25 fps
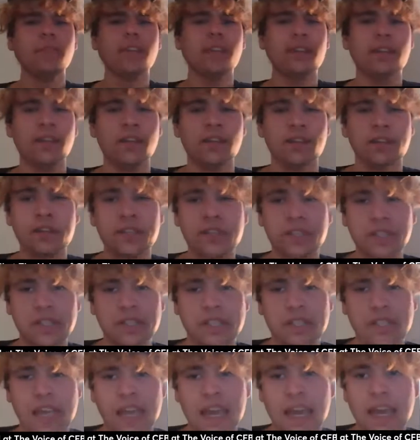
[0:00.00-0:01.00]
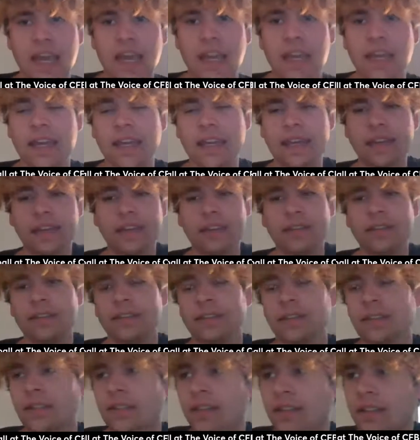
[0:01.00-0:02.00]
There's a,
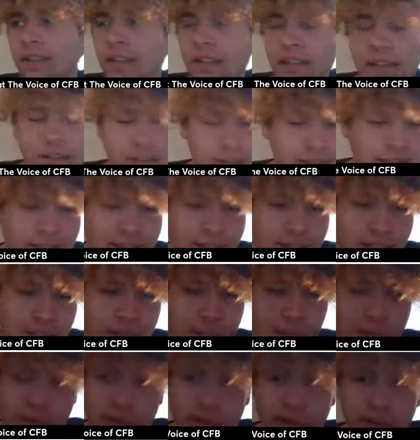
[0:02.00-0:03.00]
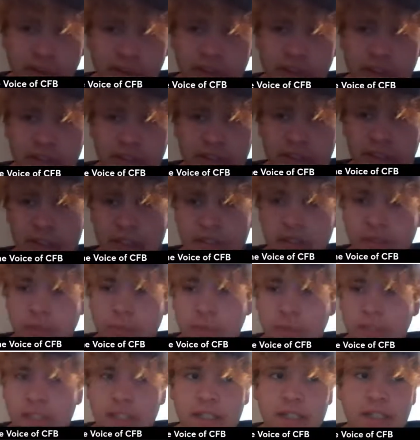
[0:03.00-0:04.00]
let's be real here, there's a
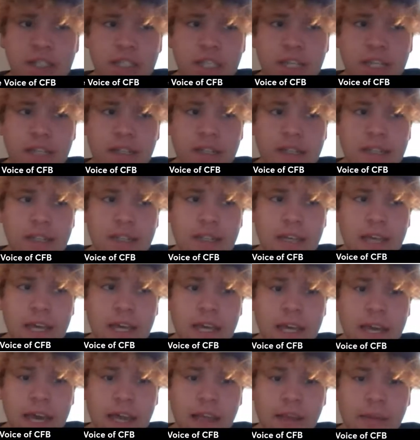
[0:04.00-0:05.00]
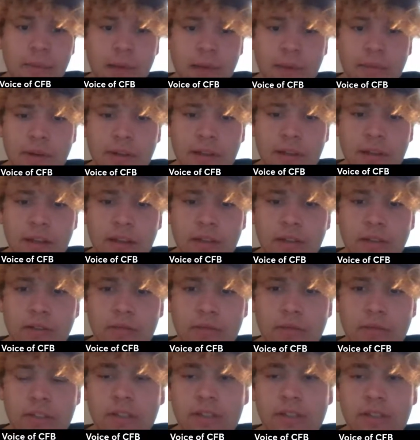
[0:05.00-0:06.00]
0% chance that Alabama
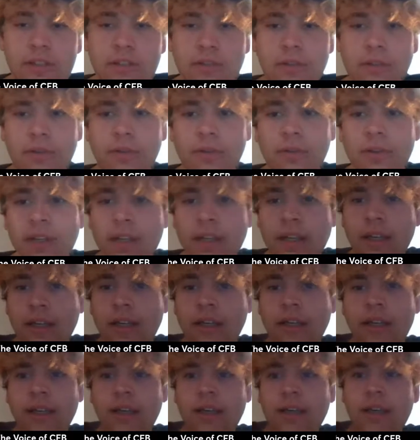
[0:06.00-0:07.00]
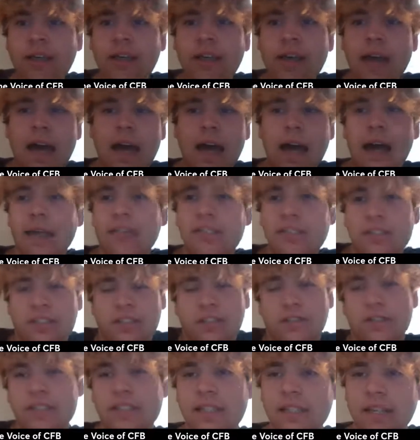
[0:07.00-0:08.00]
loses too. I just
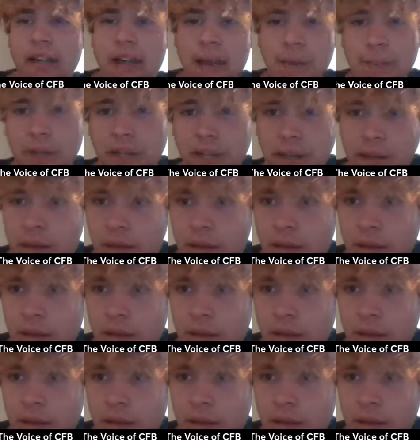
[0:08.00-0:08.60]
don't see it happening.